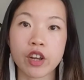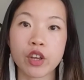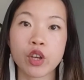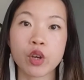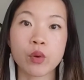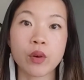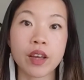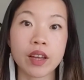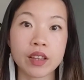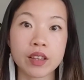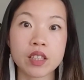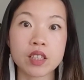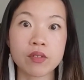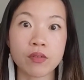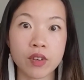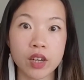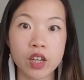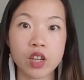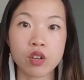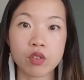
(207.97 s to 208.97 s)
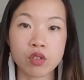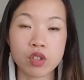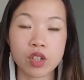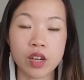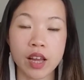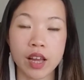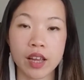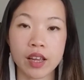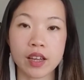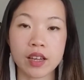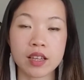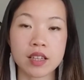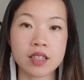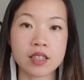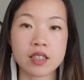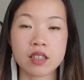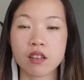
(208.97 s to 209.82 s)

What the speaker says: you in this video today